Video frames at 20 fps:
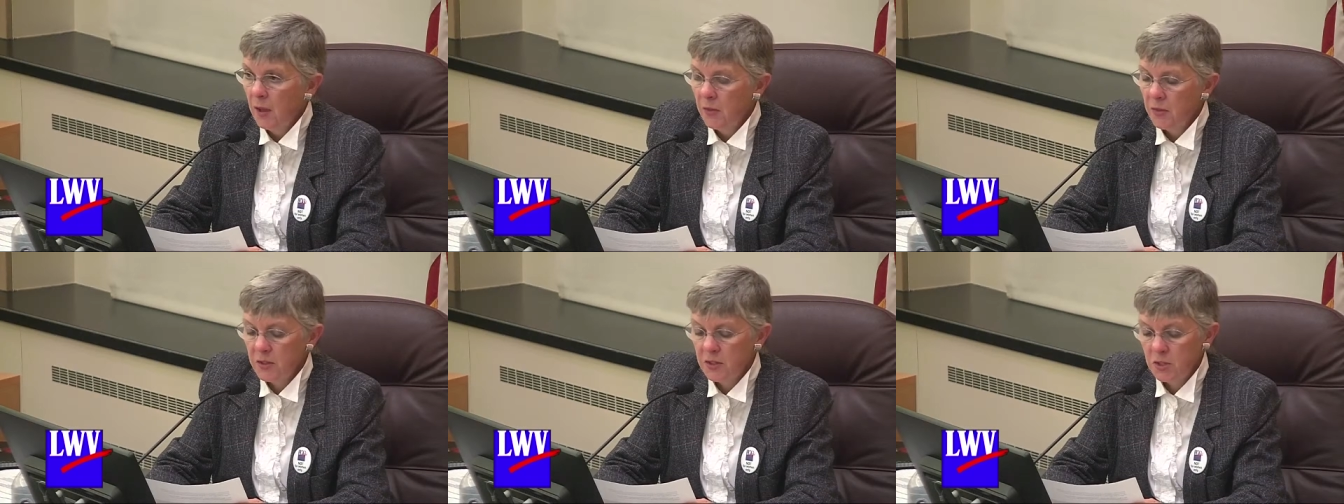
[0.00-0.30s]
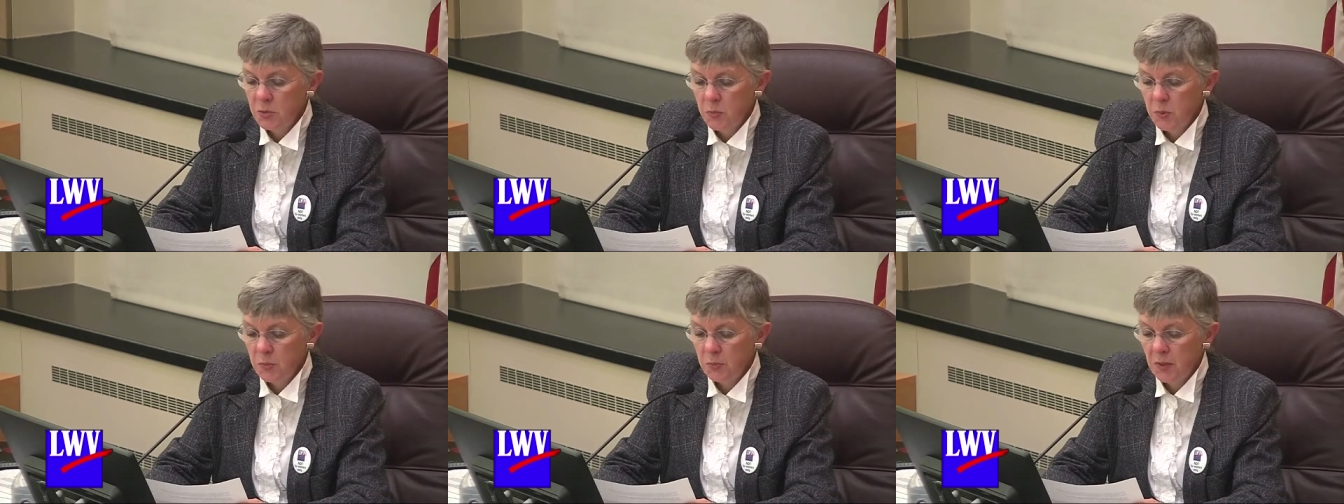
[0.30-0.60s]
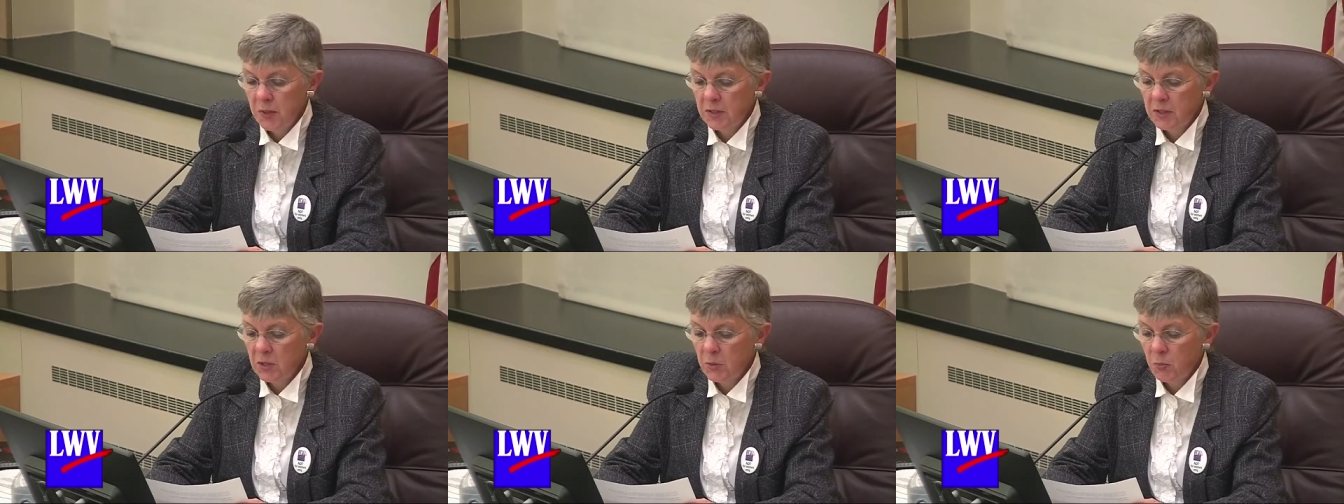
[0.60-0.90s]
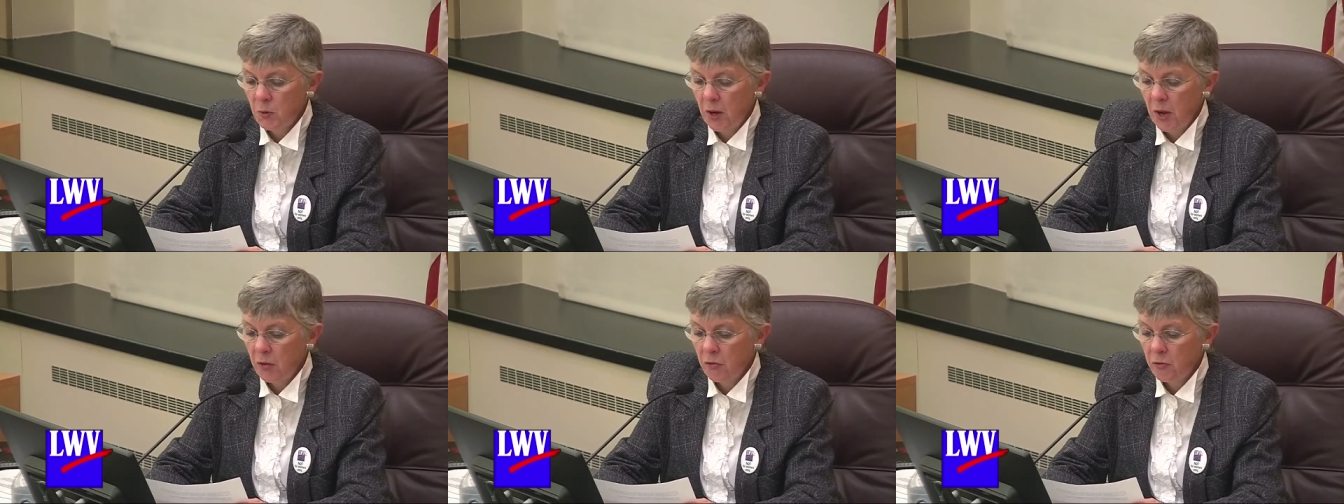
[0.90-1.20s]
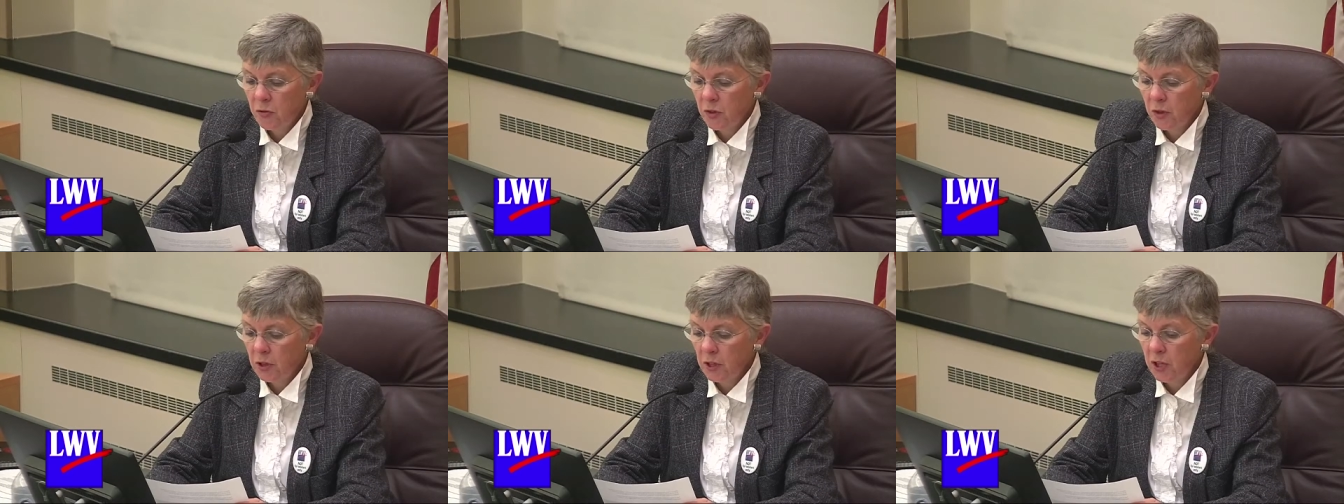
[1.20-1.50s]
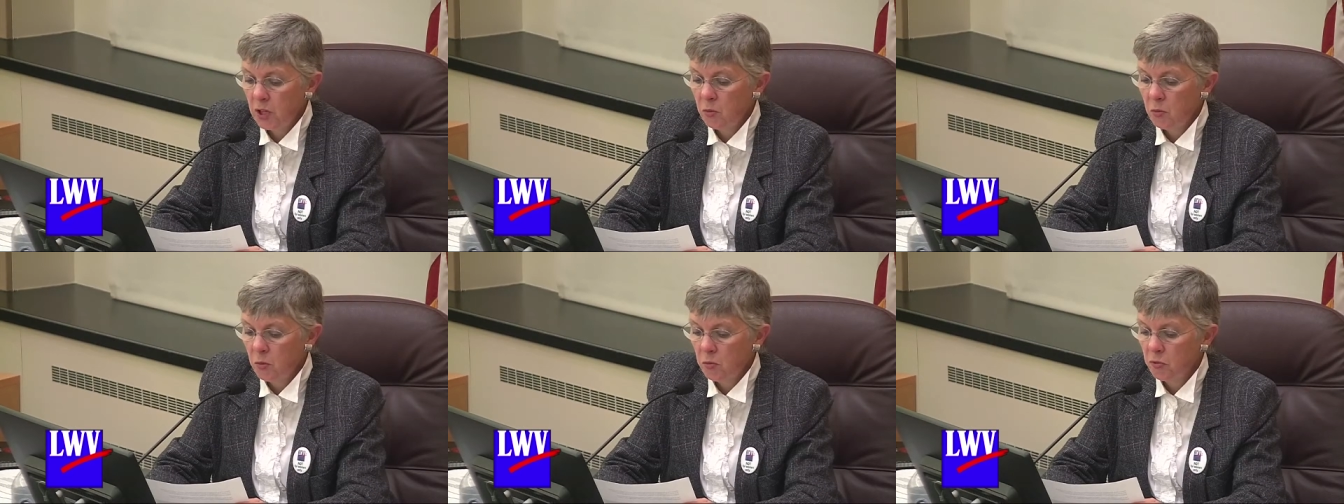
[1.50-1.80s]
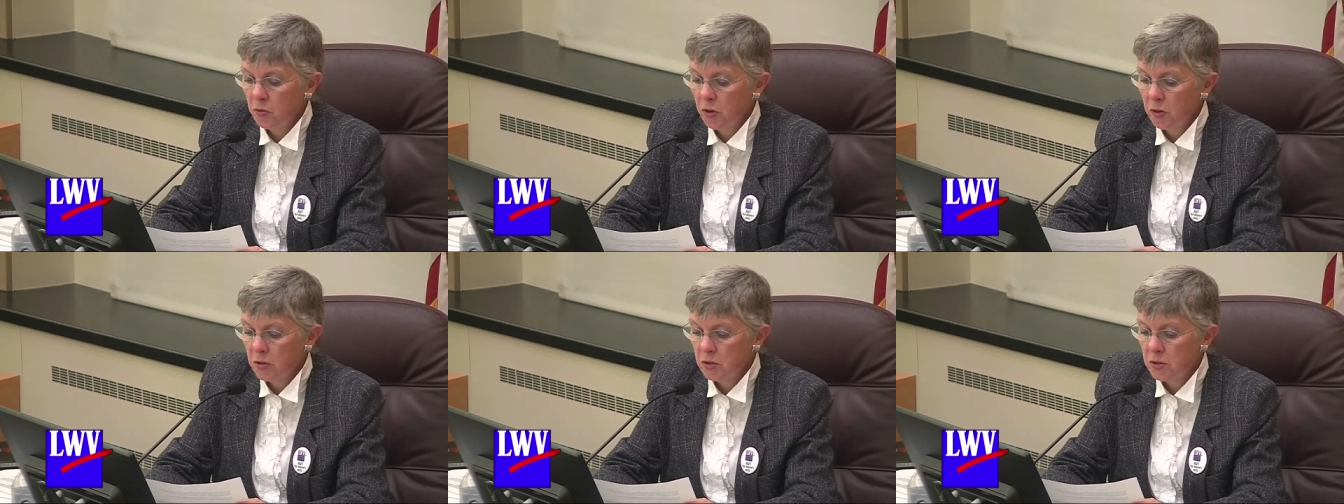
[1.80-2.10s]
This has been Betsy Pratt for the League of Women
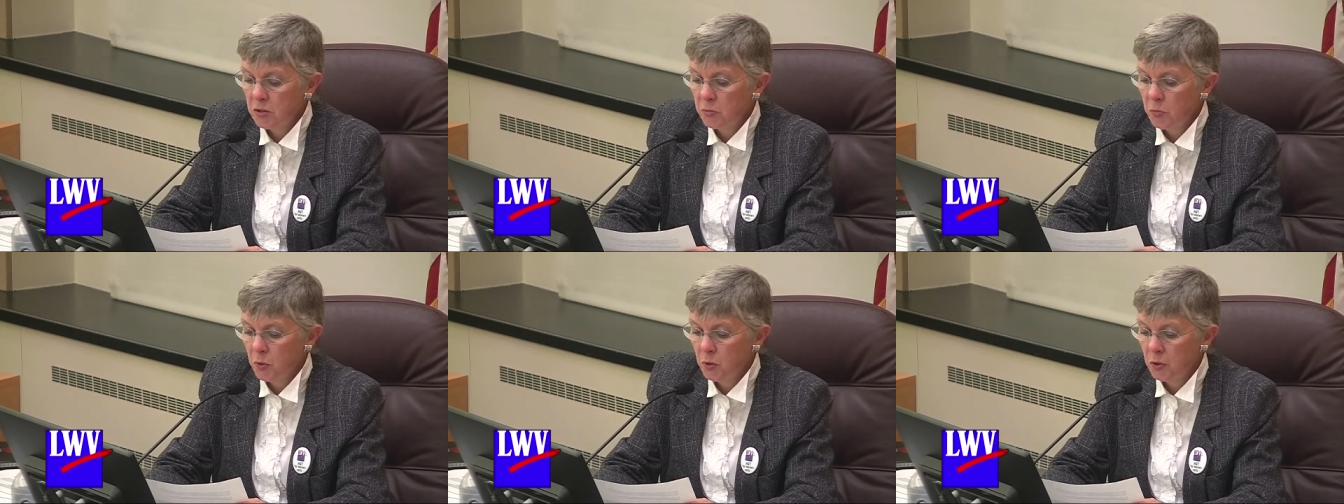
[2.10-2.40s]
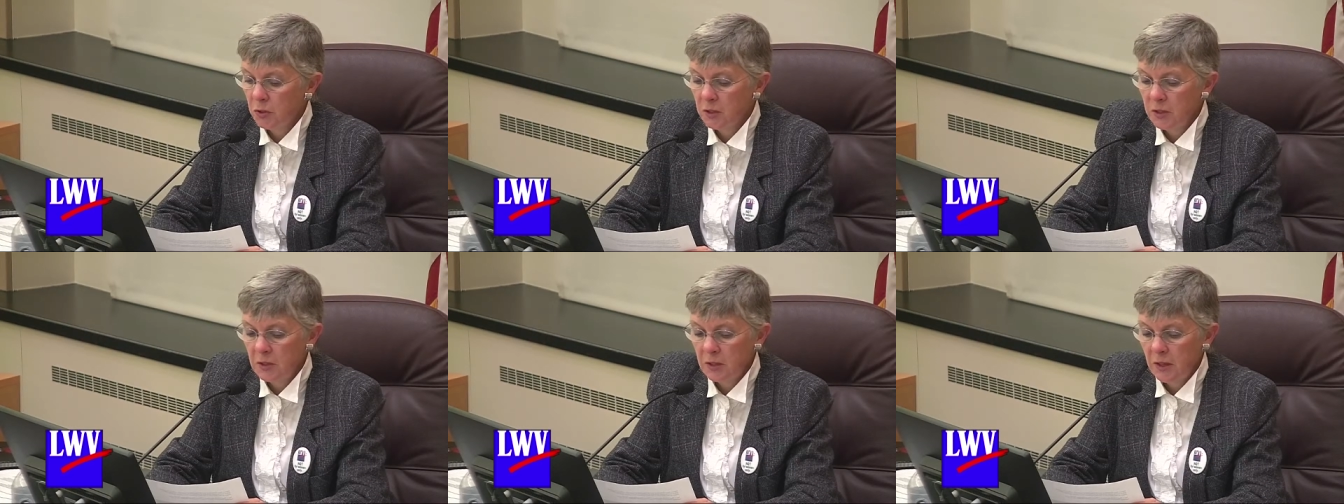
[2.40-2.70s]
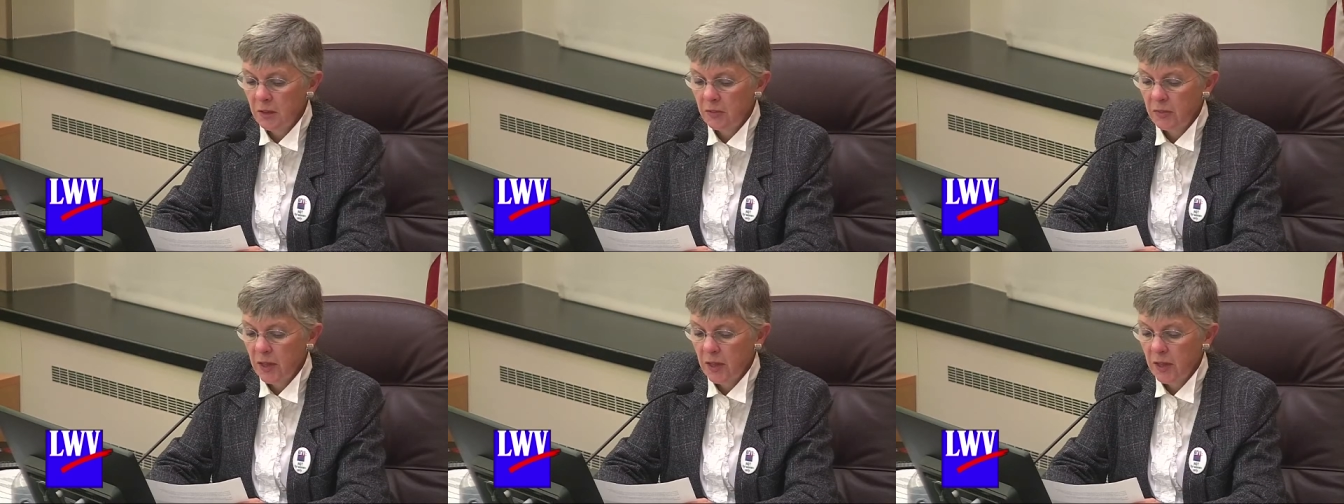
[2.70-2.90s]
Voters of Portland.